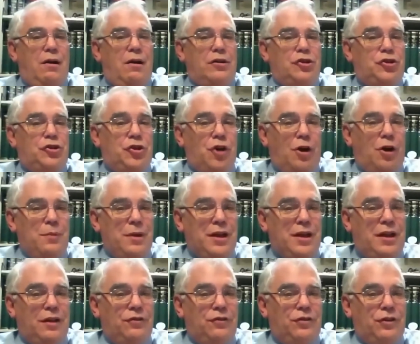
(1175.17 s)
Sherman
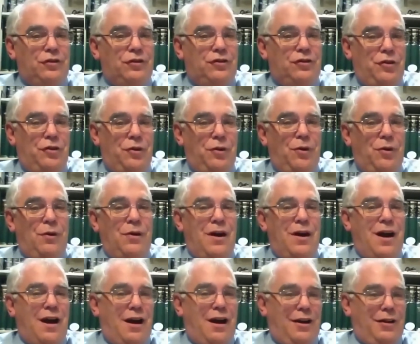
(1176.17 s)
gives it to
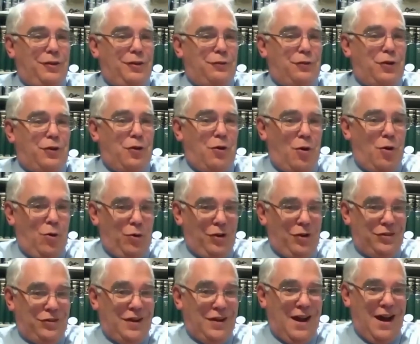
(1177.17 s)
Oliver
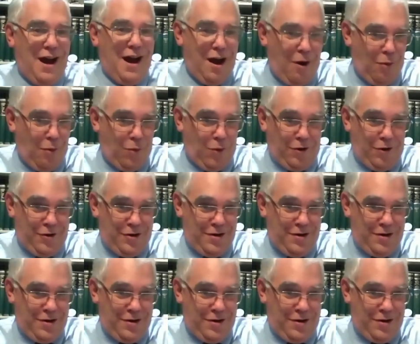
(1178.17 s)
Otis Howard.